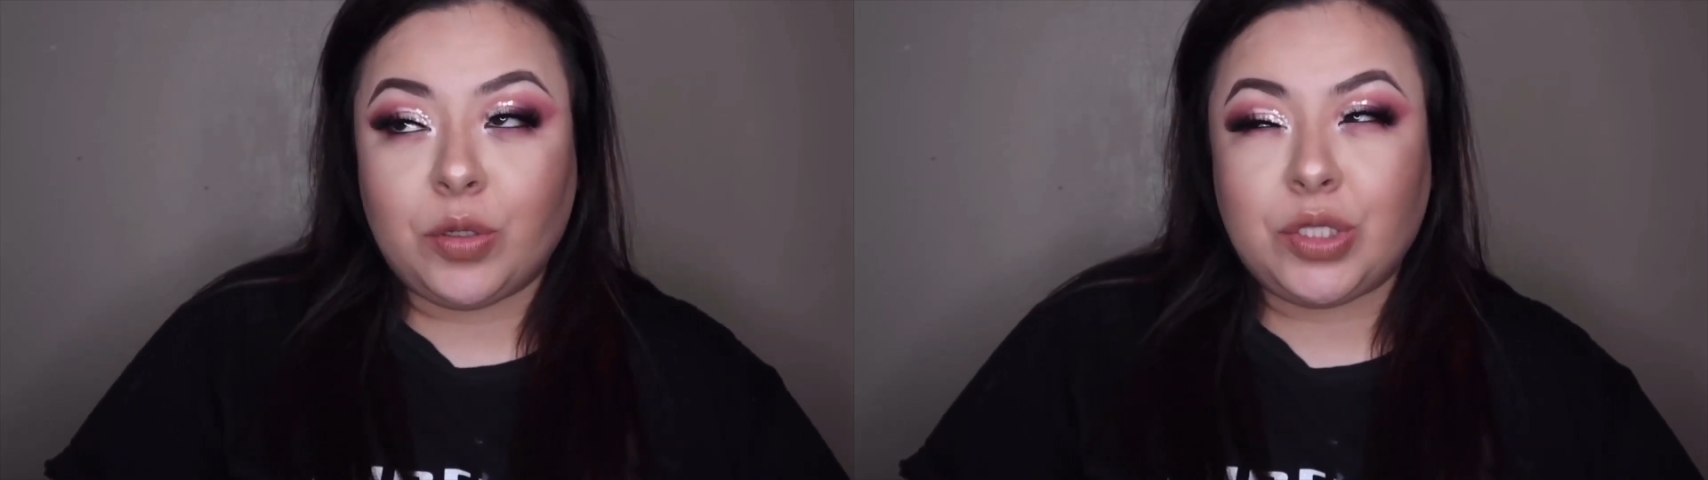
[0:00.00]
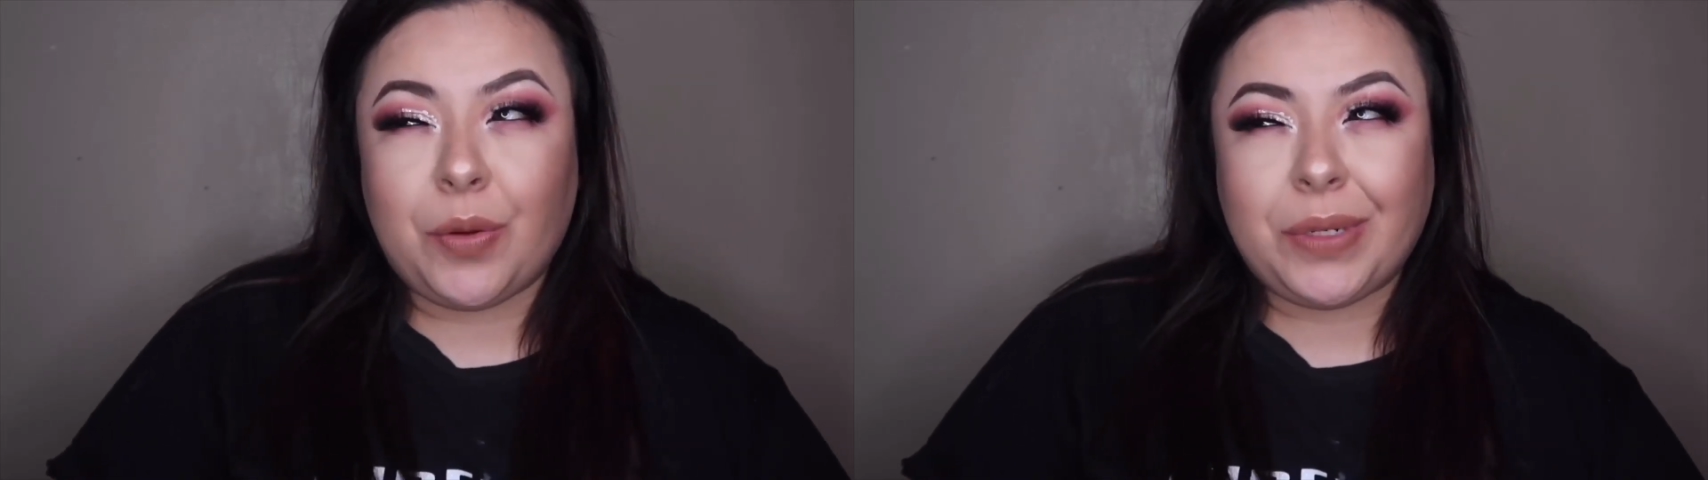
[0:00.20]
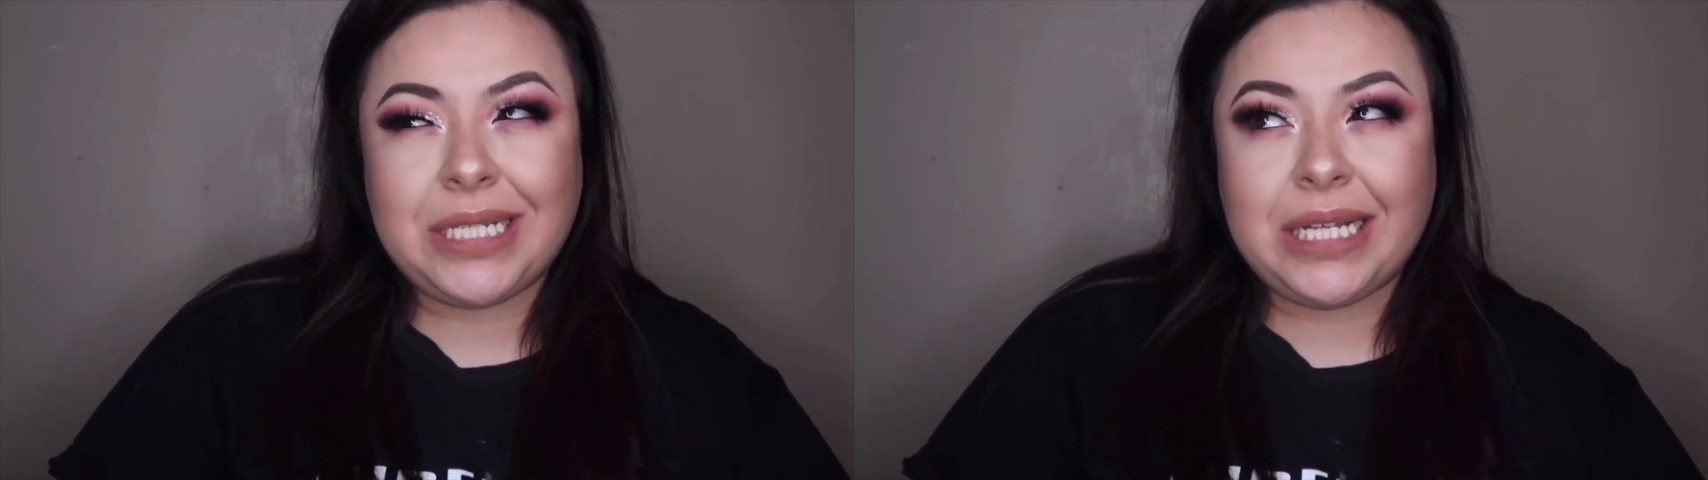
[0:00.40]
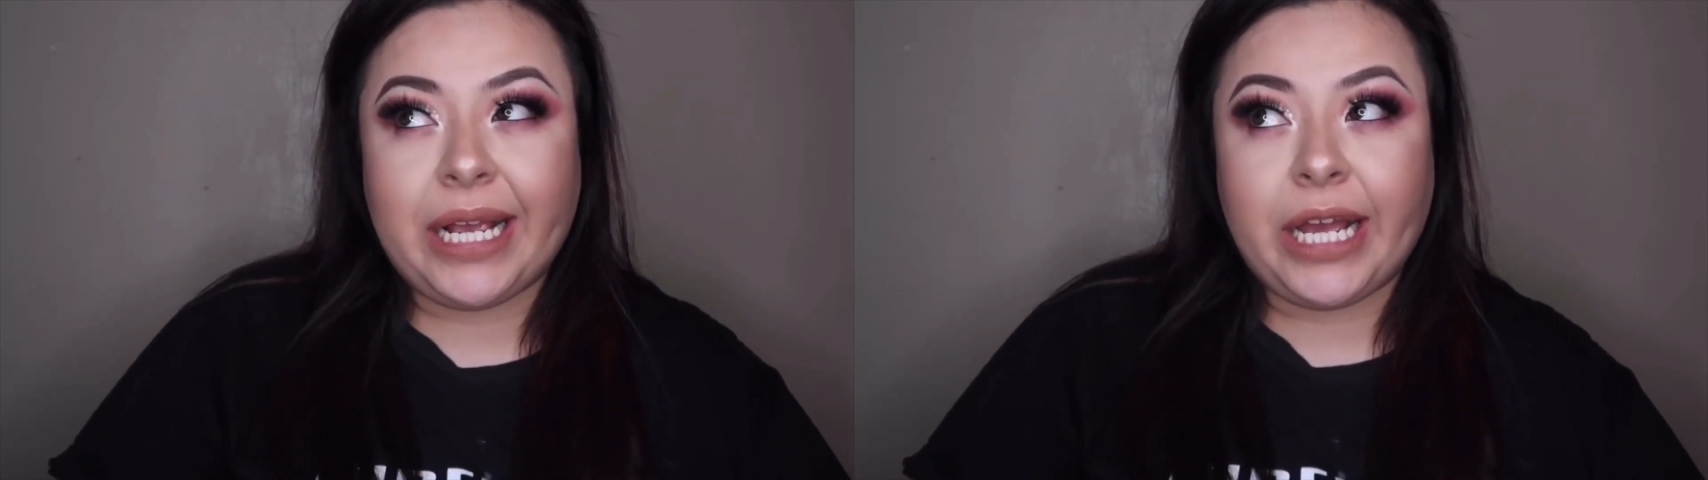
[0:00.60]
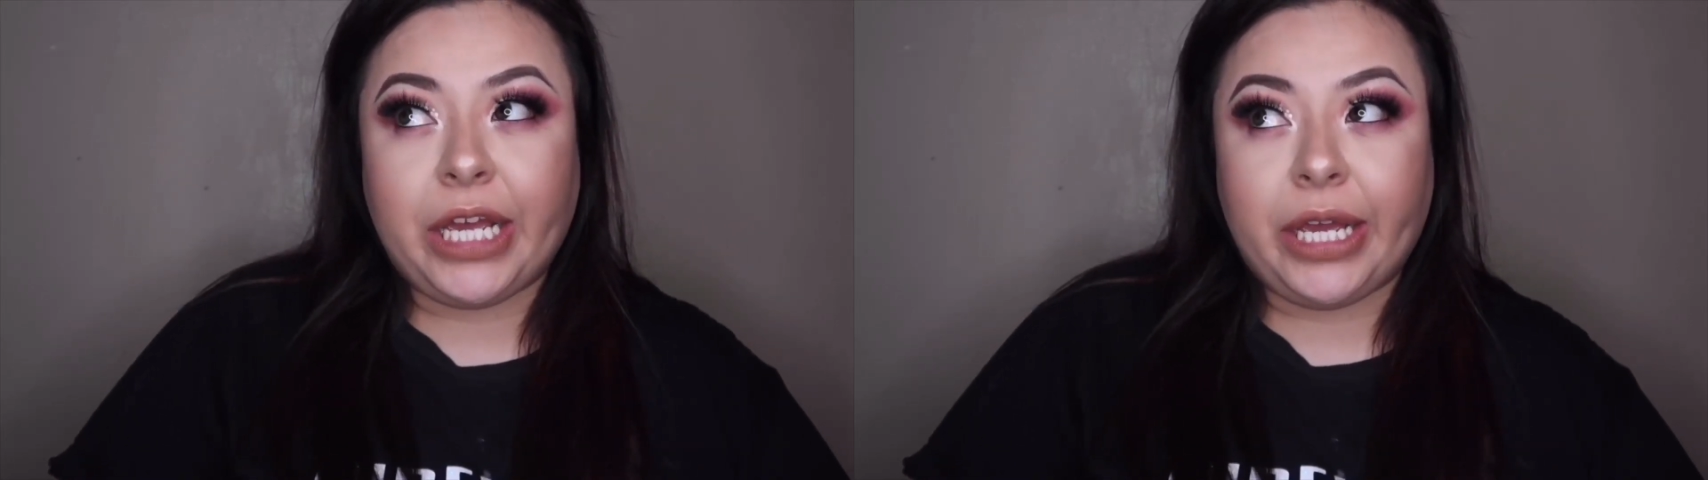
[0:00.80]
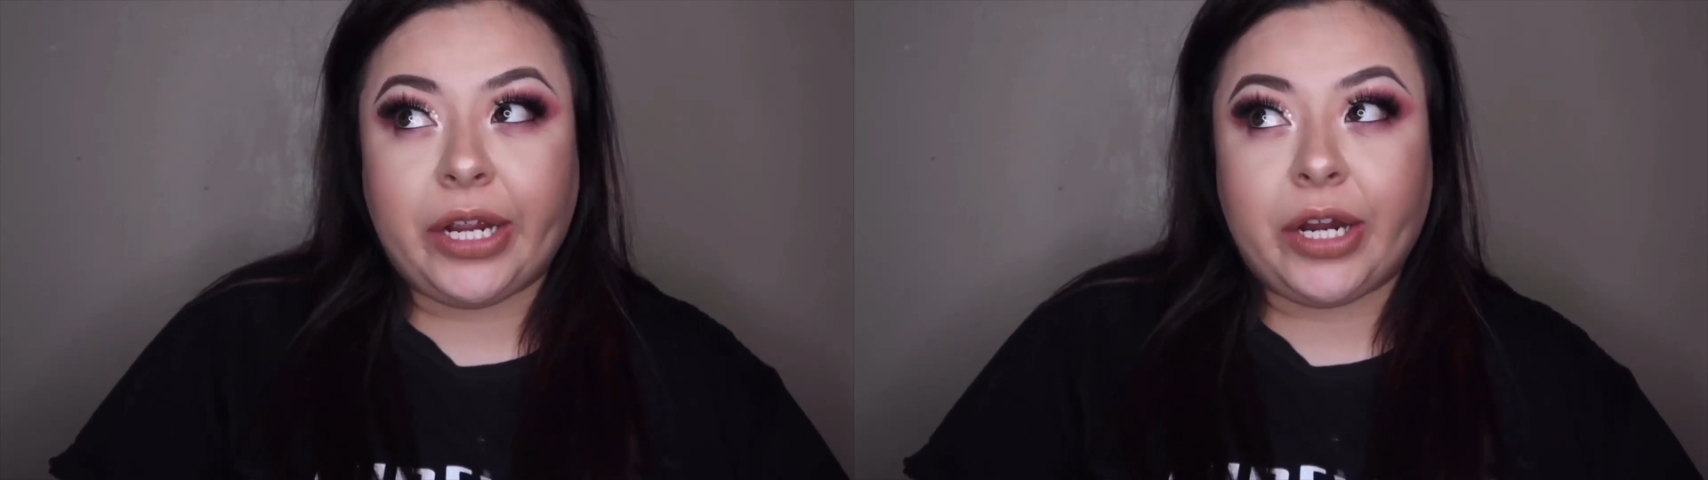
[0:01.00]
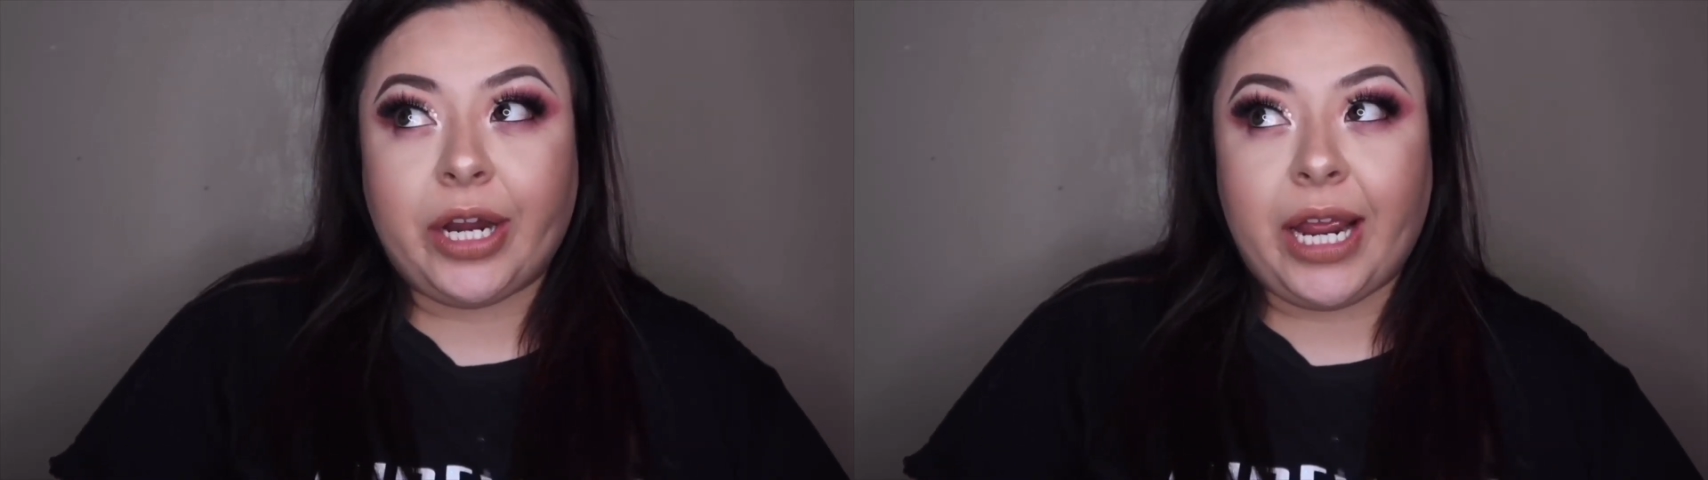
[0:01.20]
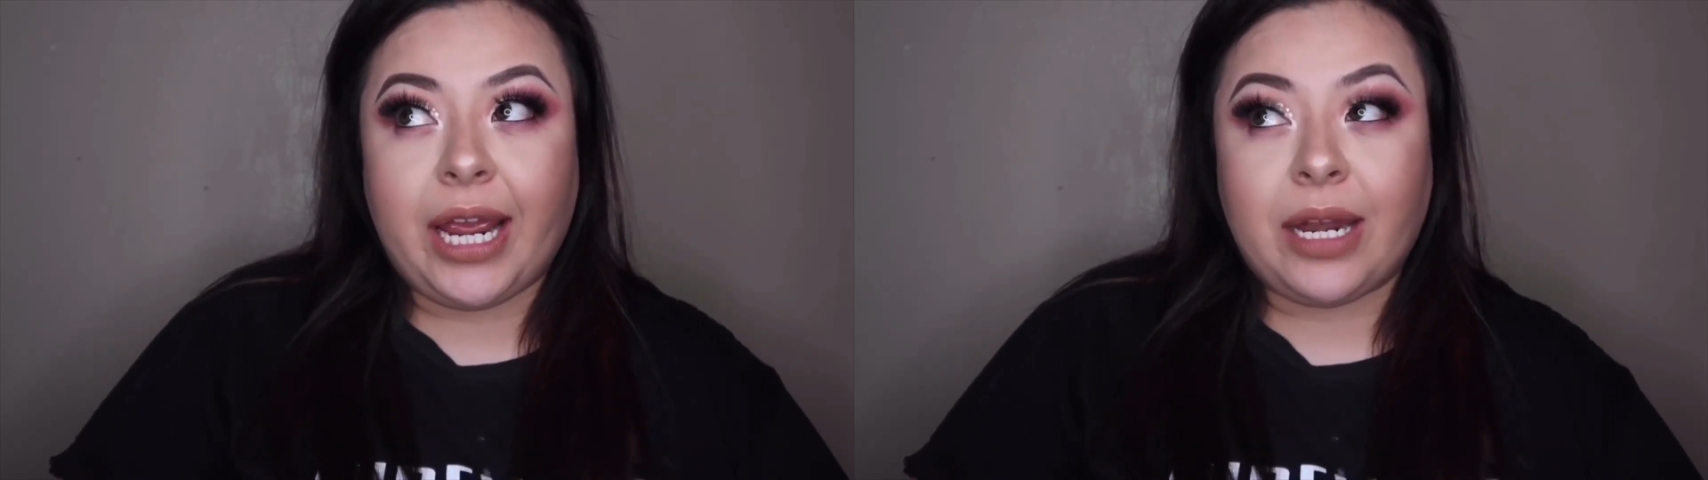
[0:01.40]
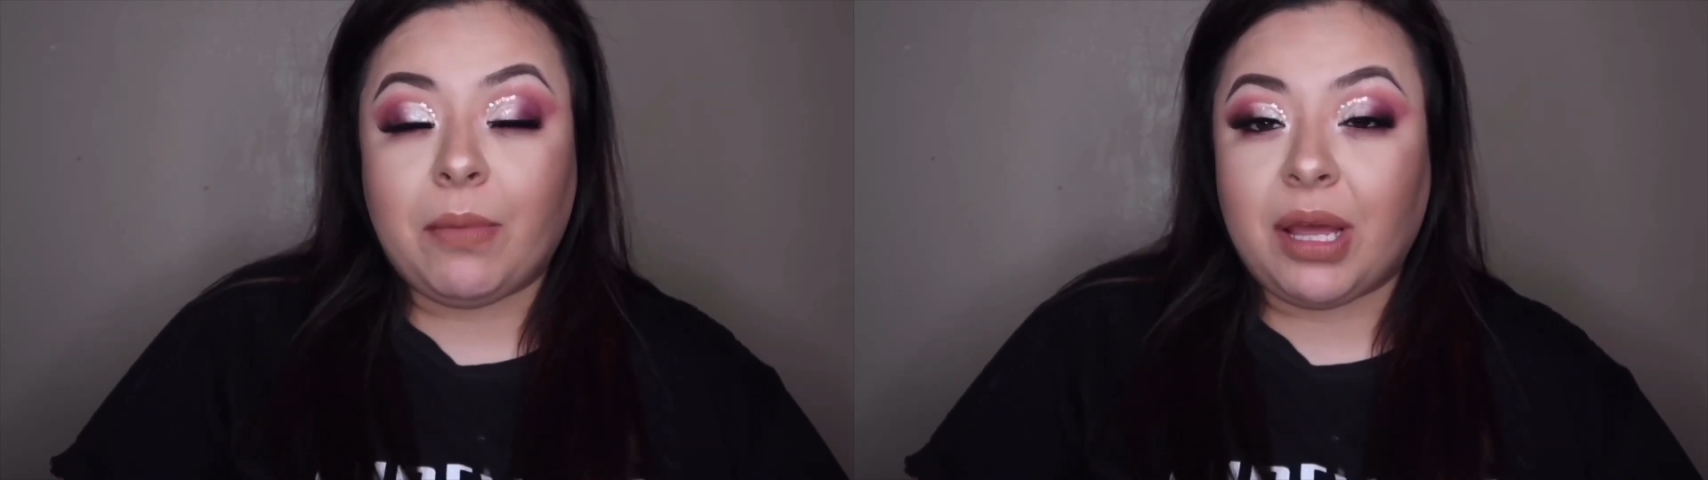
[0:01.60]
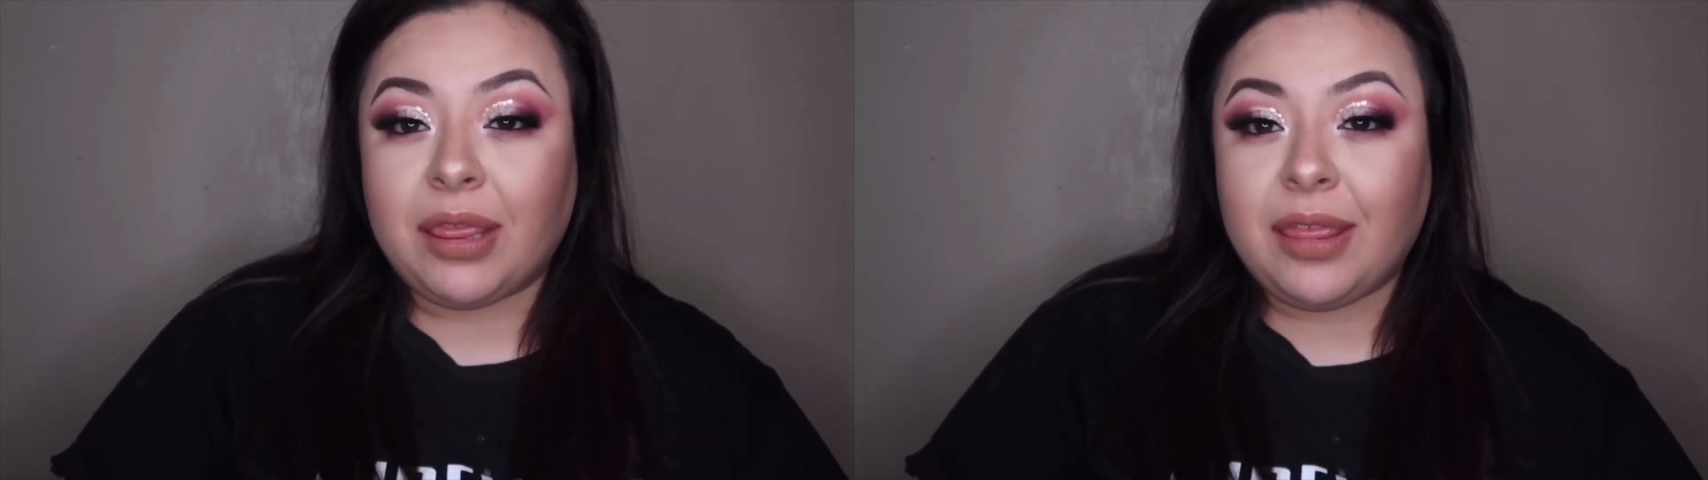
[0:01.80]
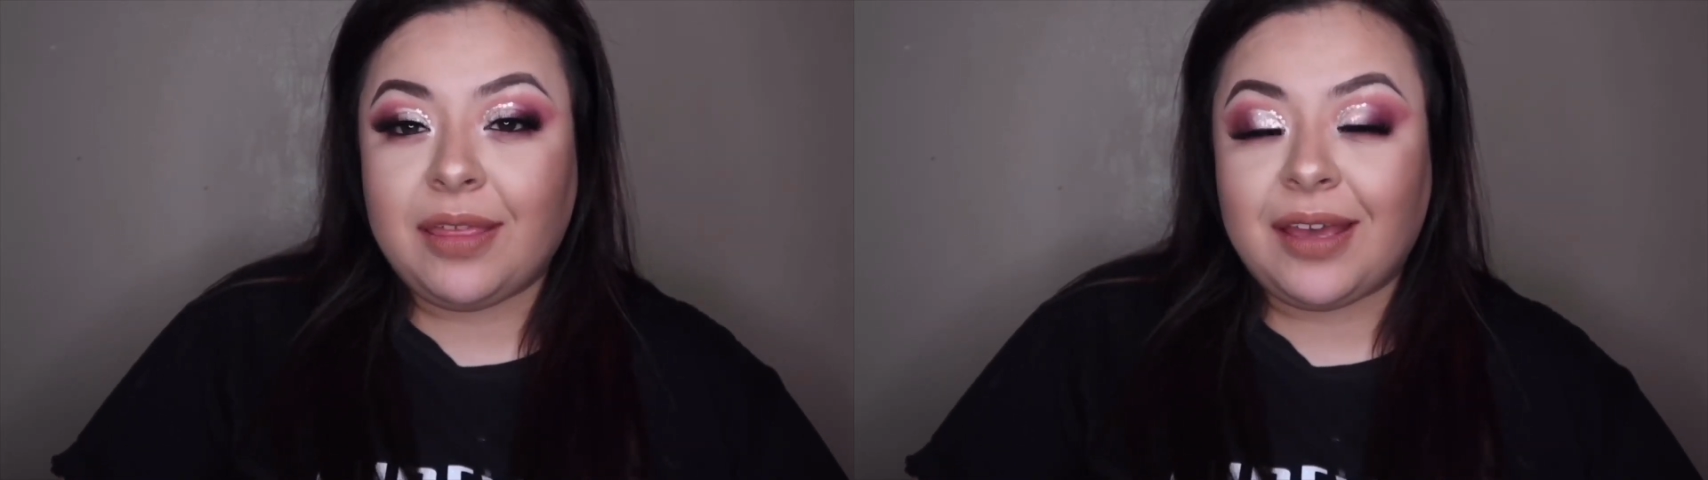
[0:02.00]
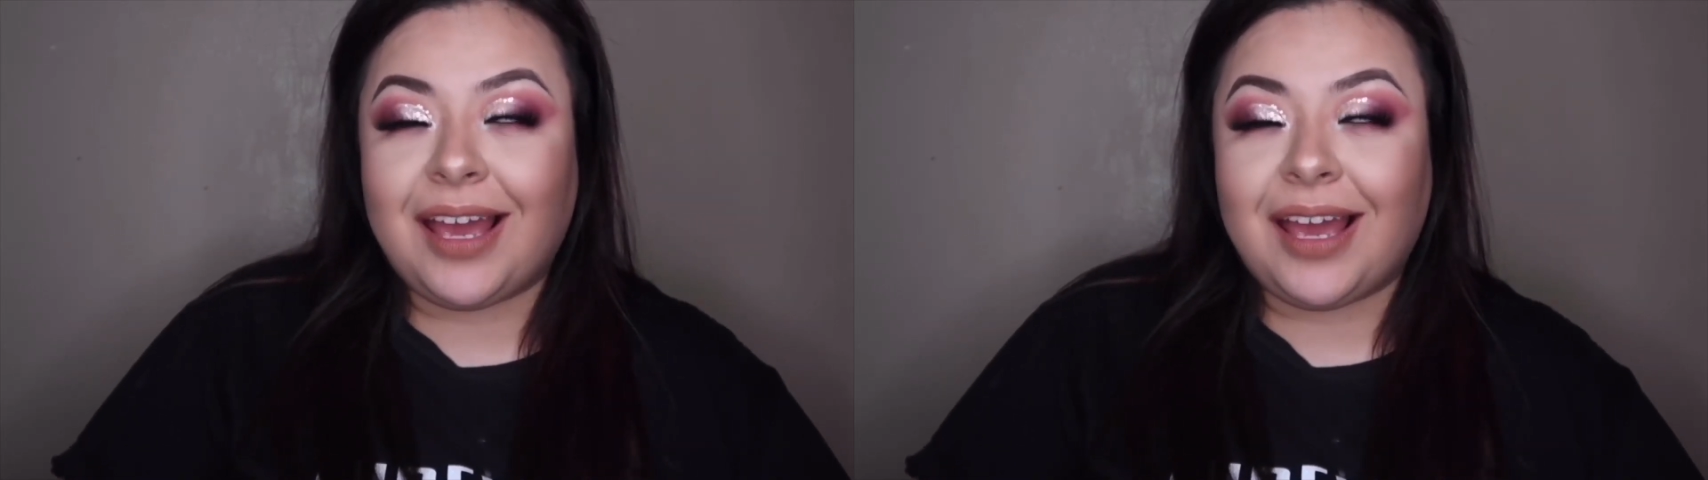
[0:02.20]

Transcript: So I want to say like a year and a month.